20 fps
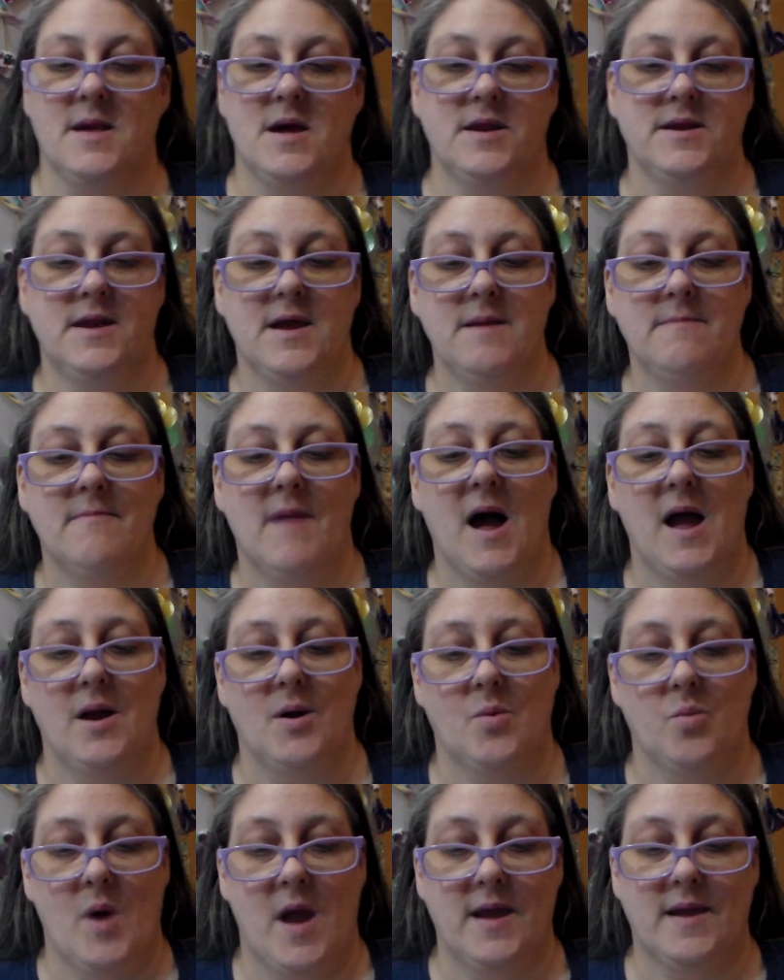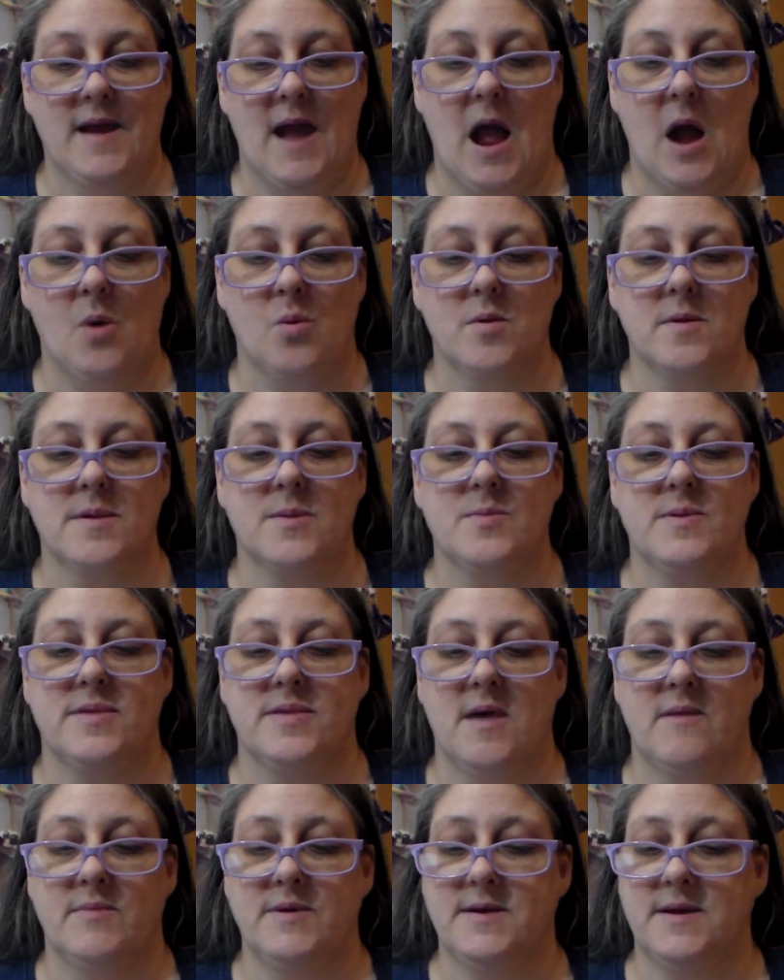Sunday, my awake hours was
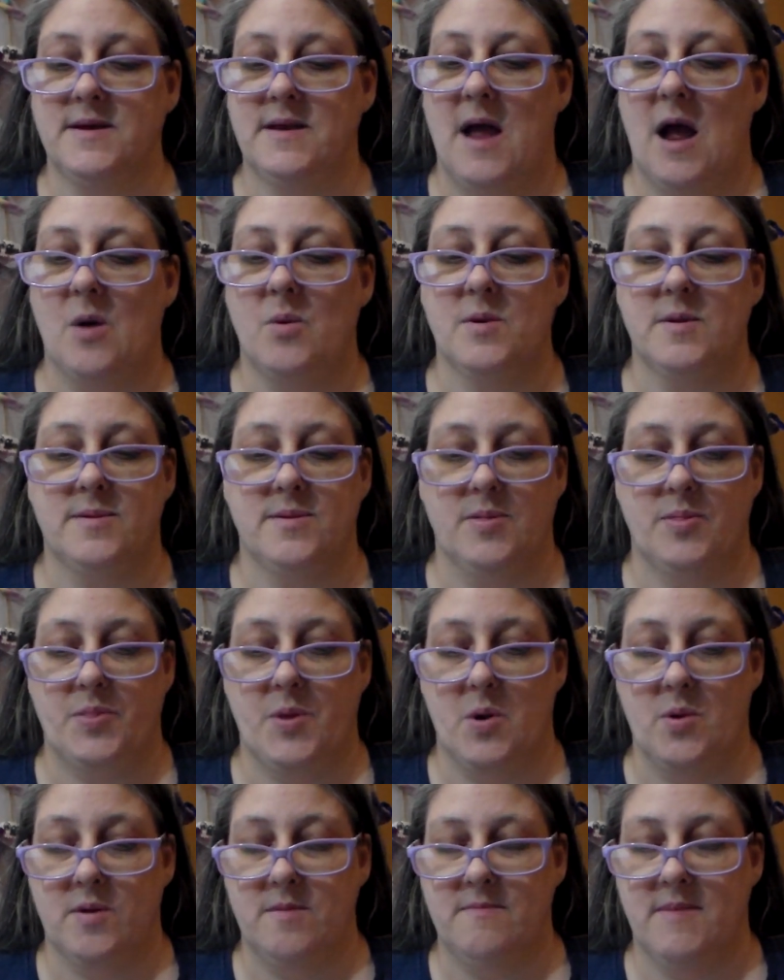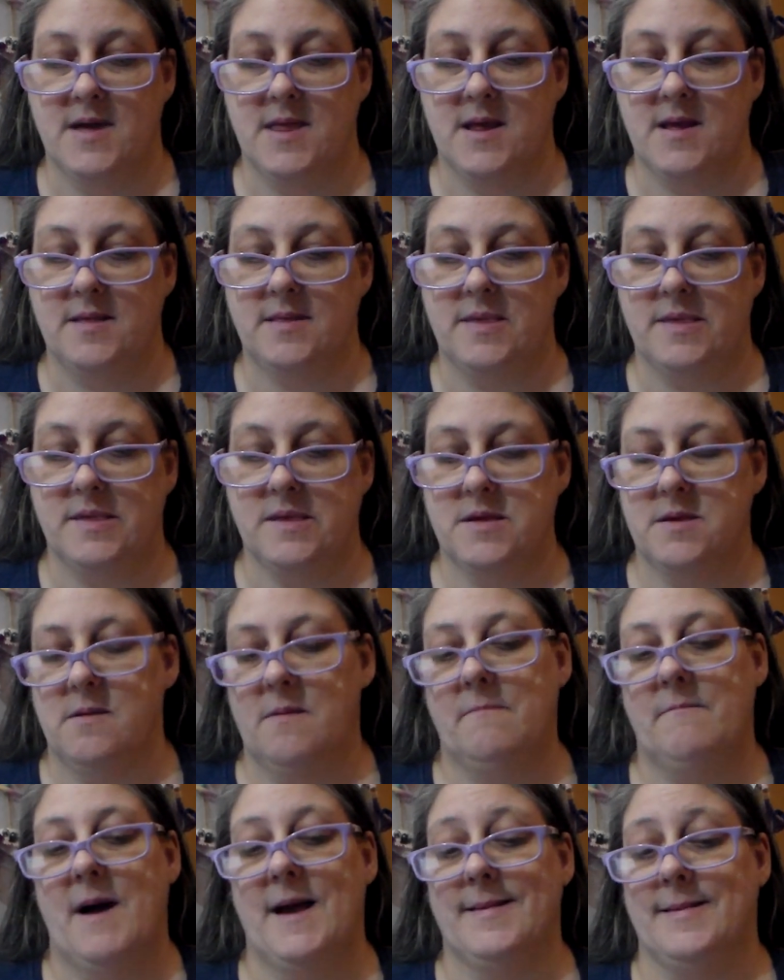17 hours and 30 minutes.
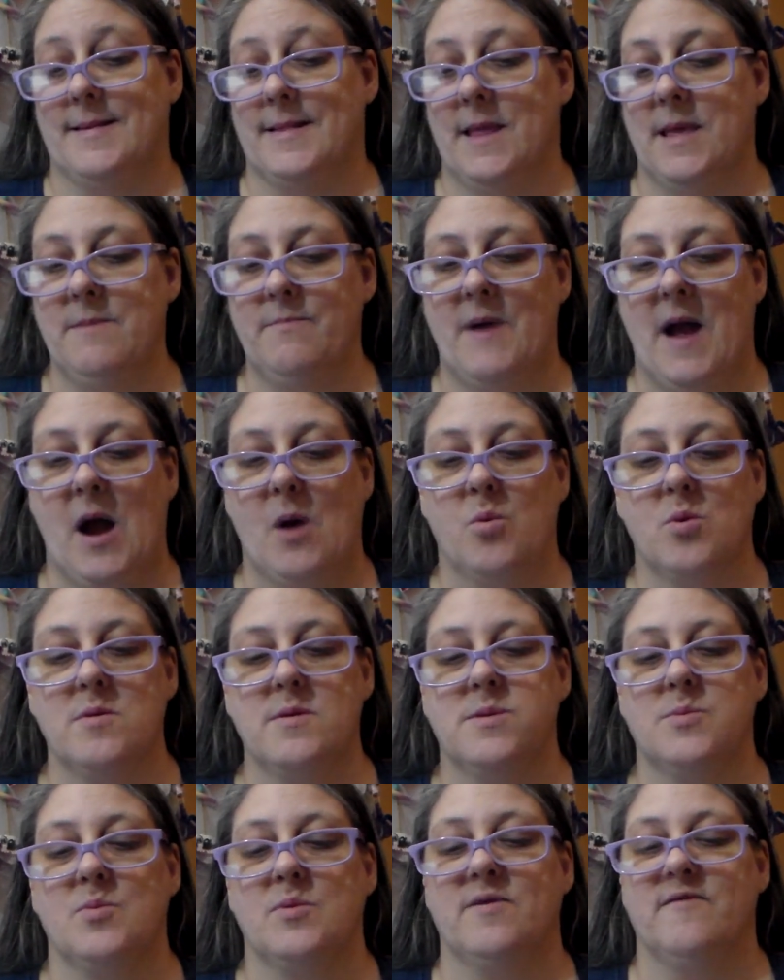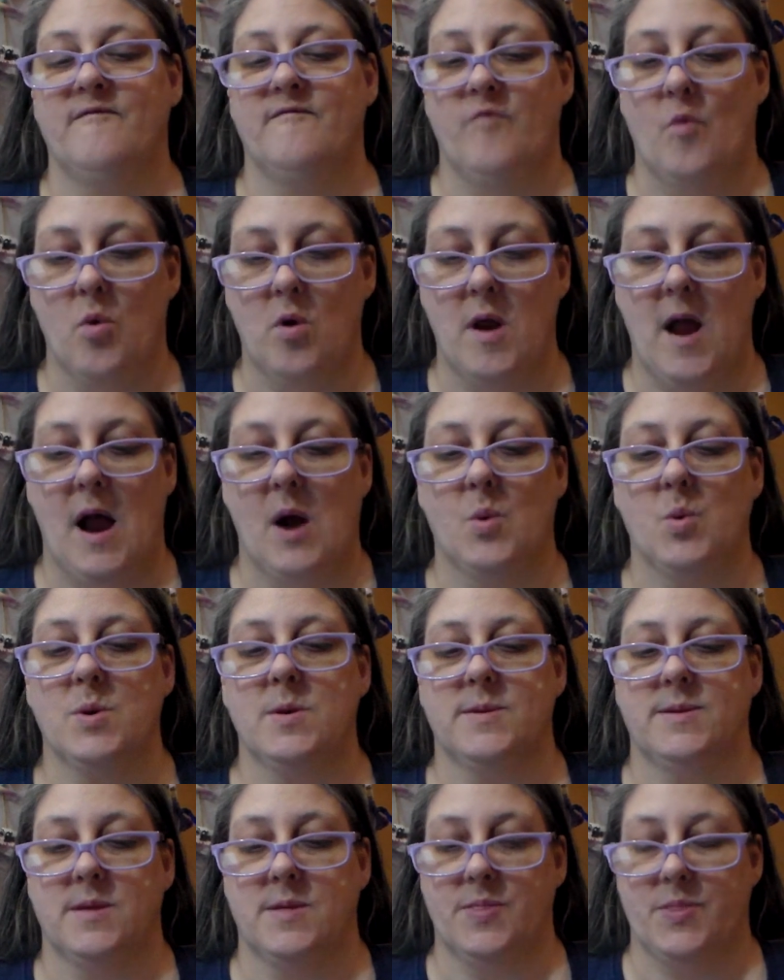My sleep hours was 4
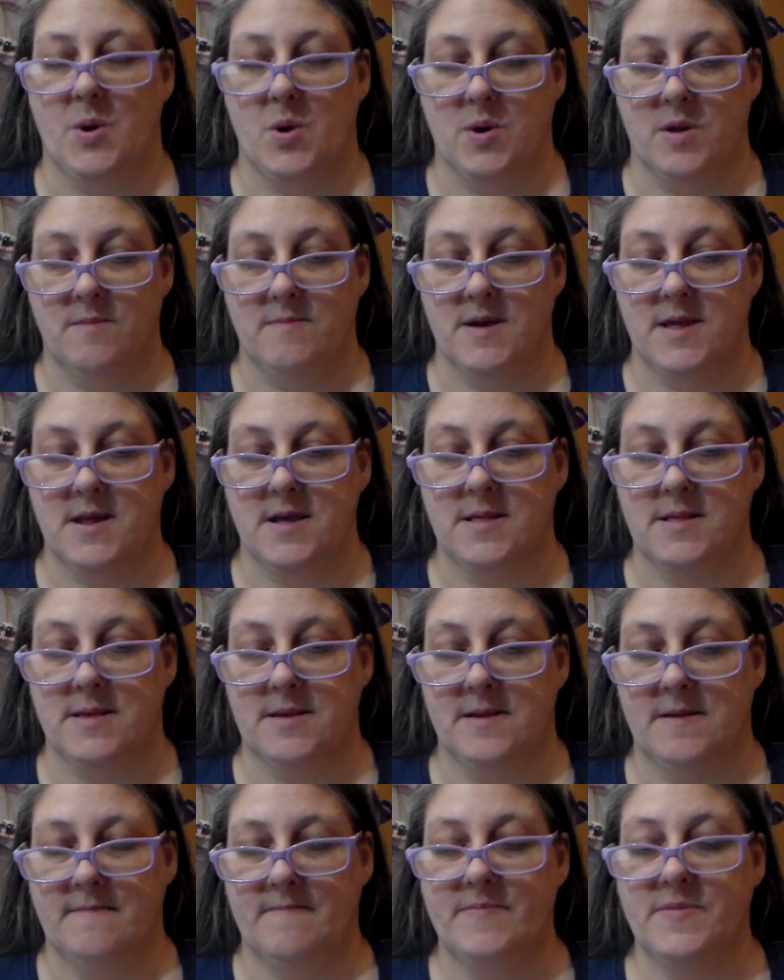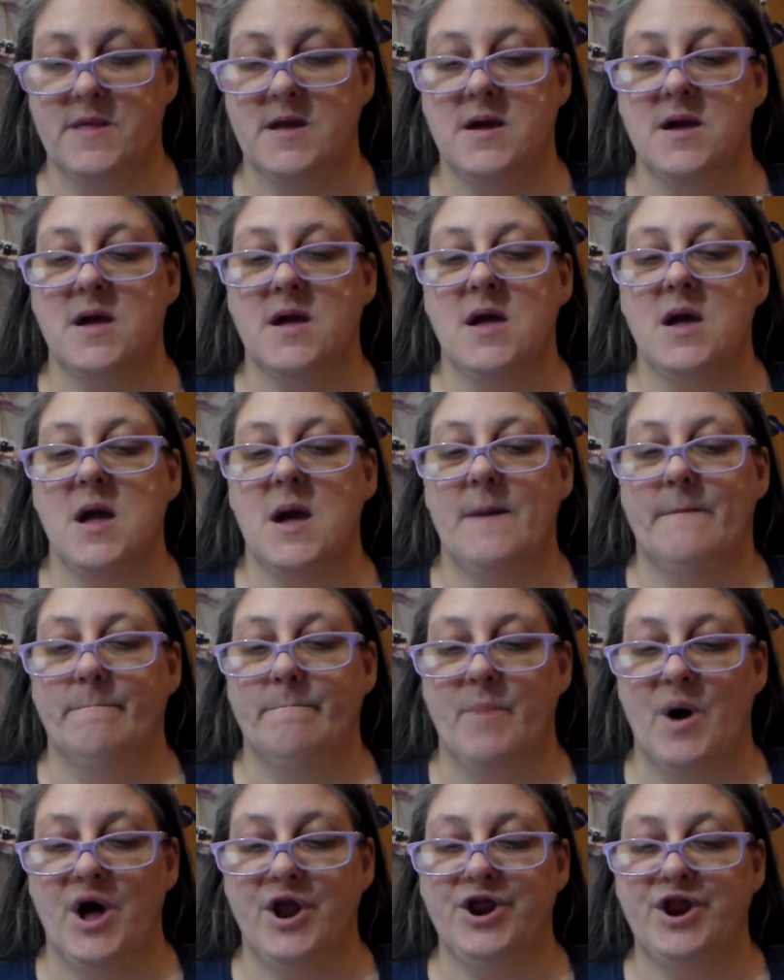hours and 30 minutes.
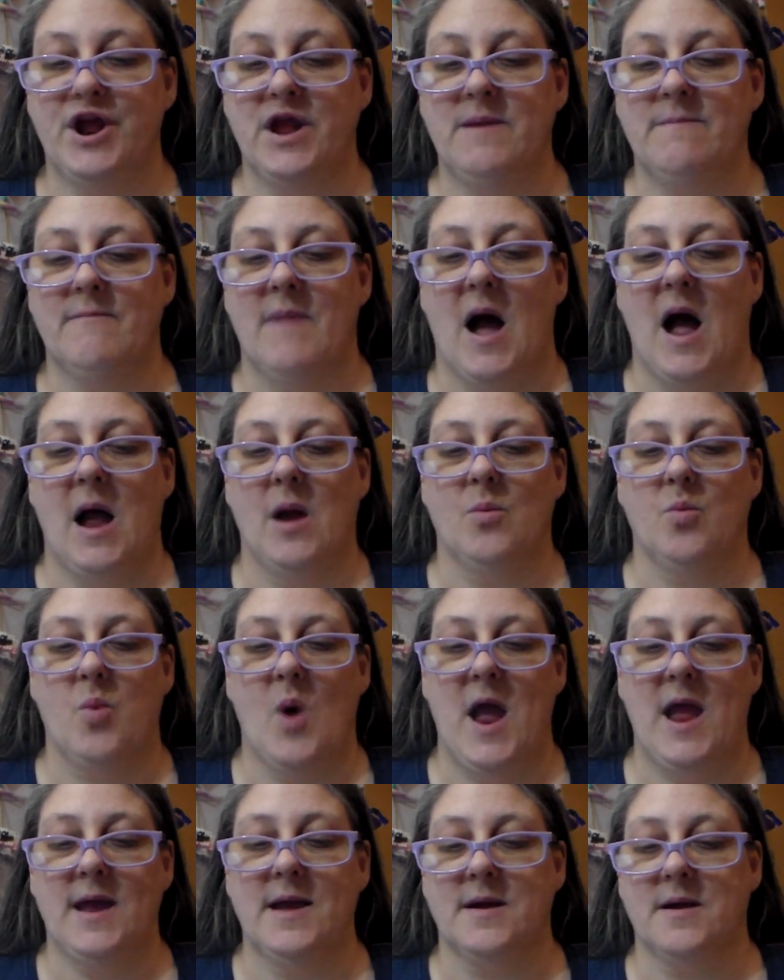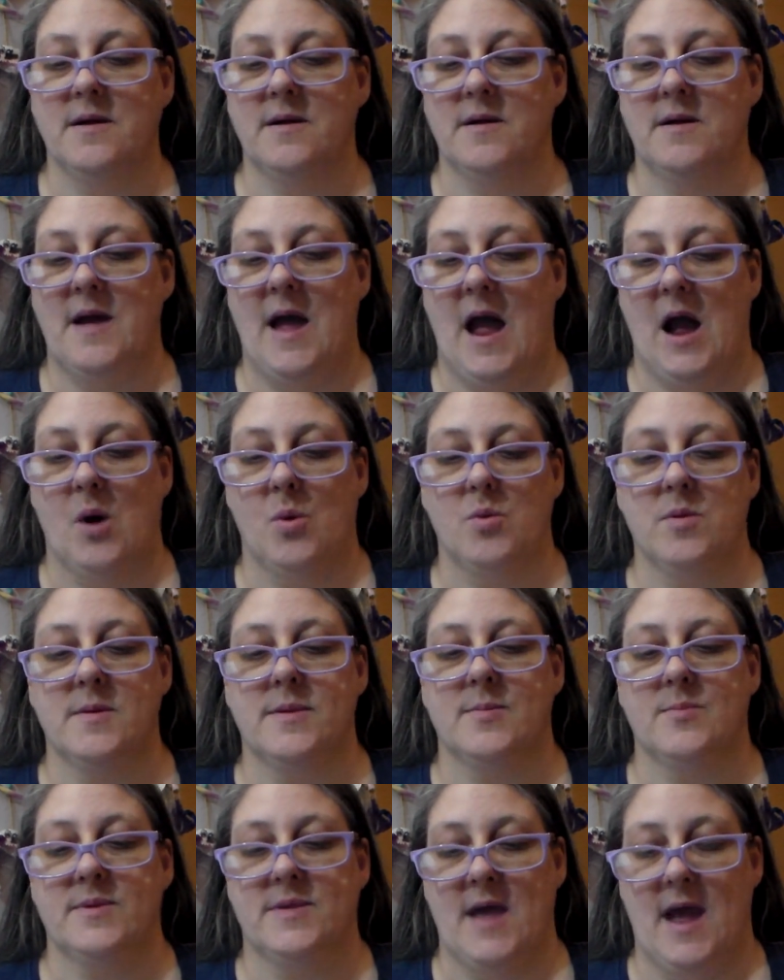Monday, my wake
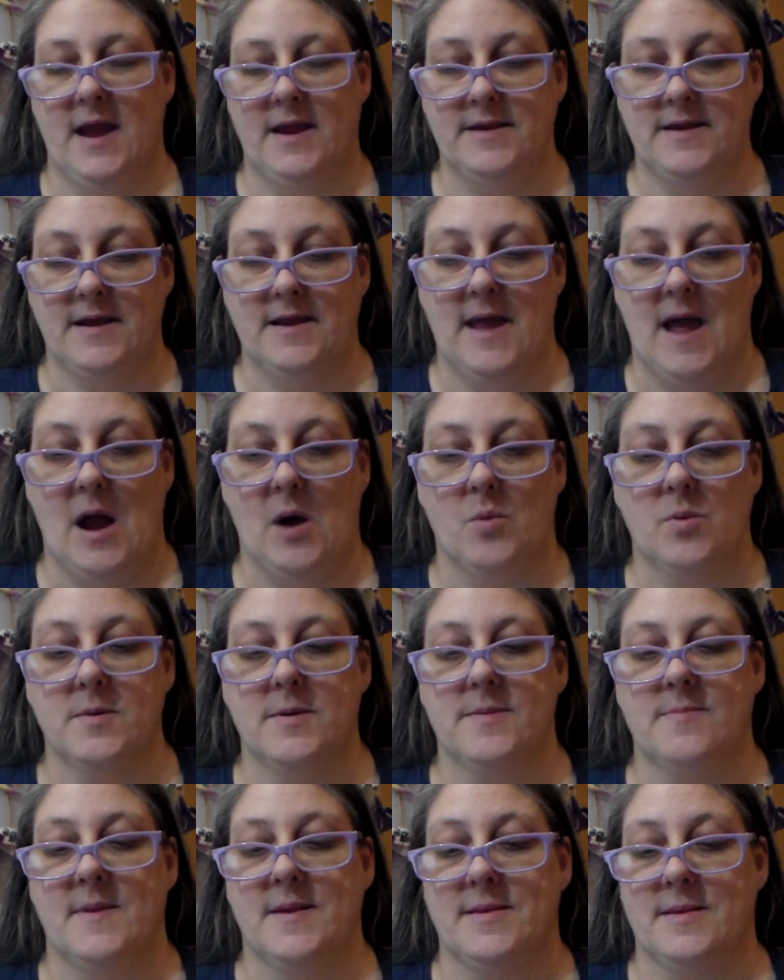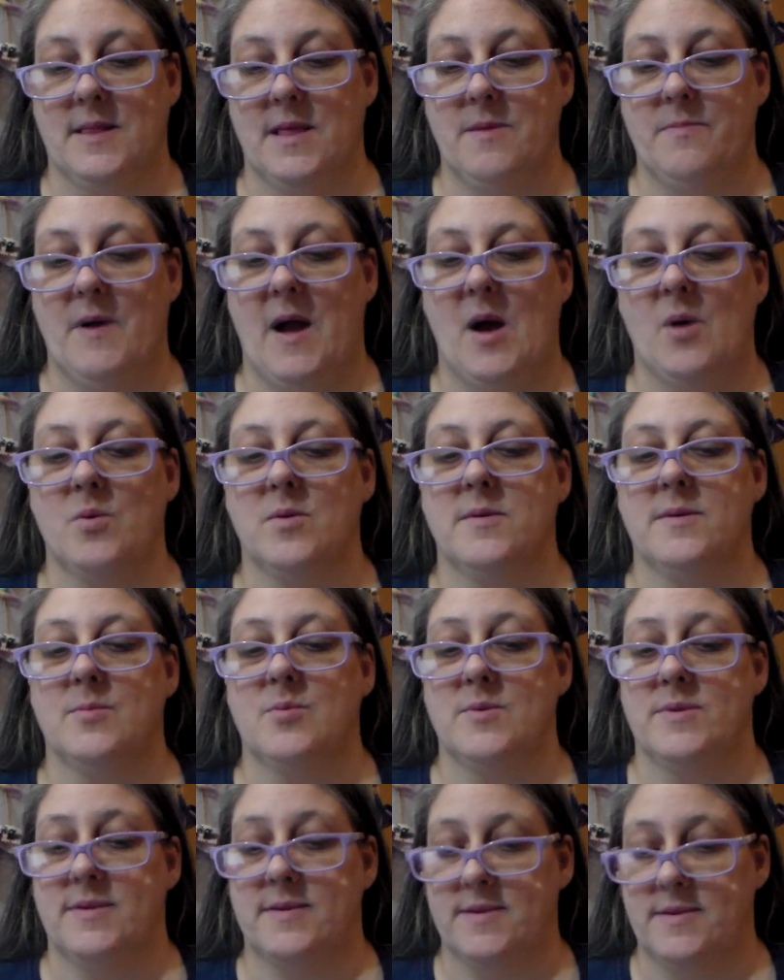hours was 18 hours. My sleep hours
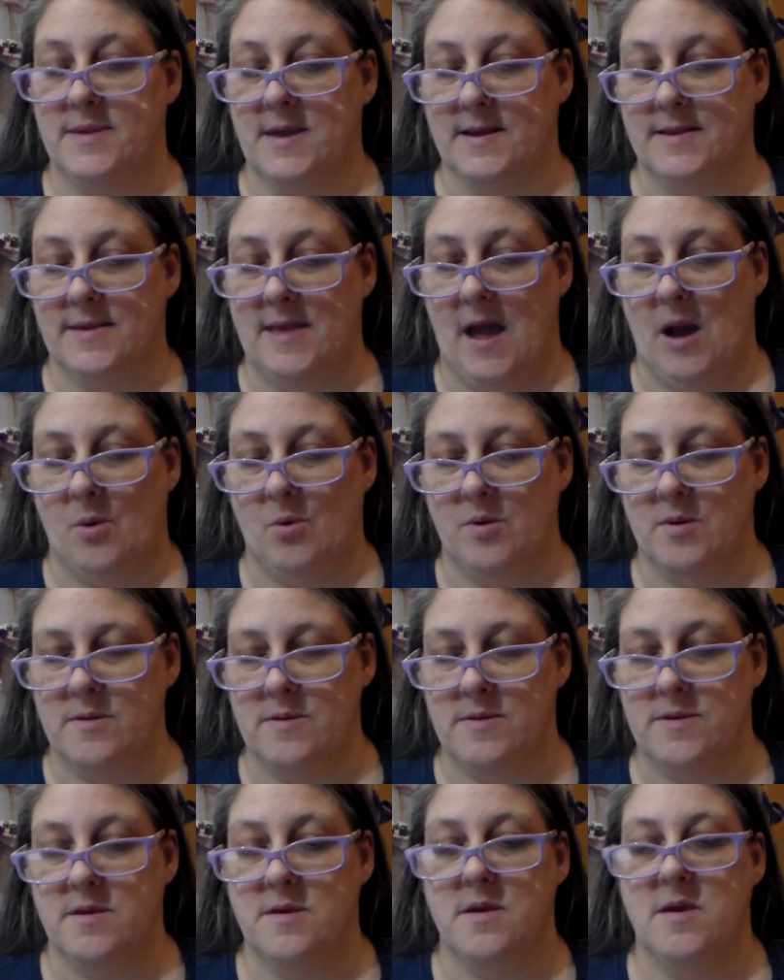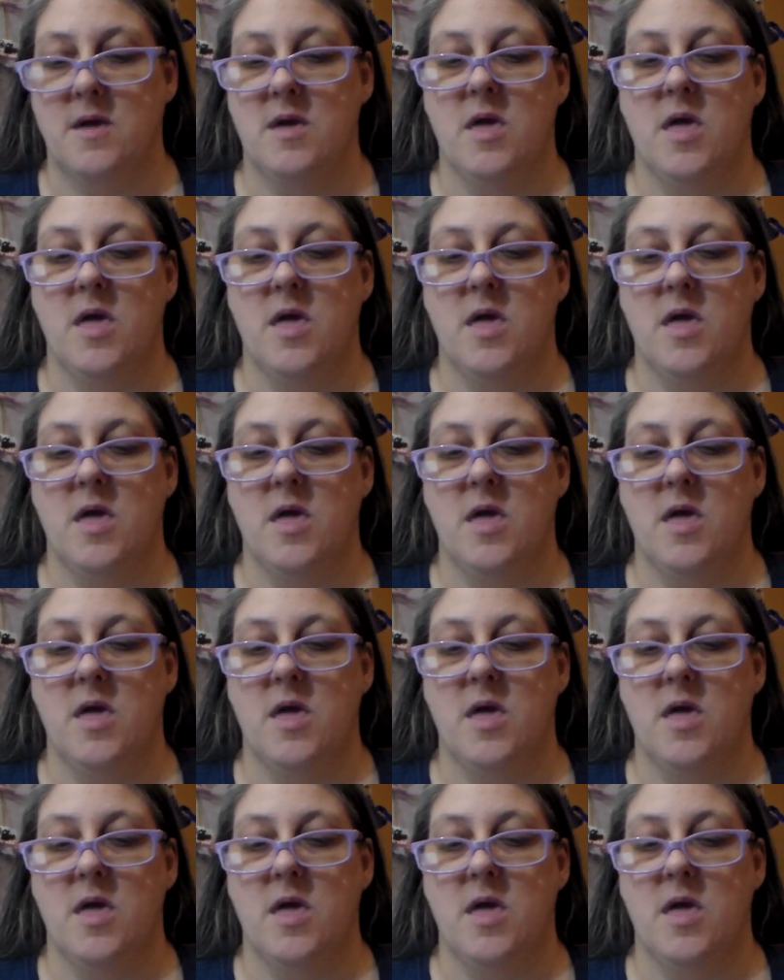was 6 hours.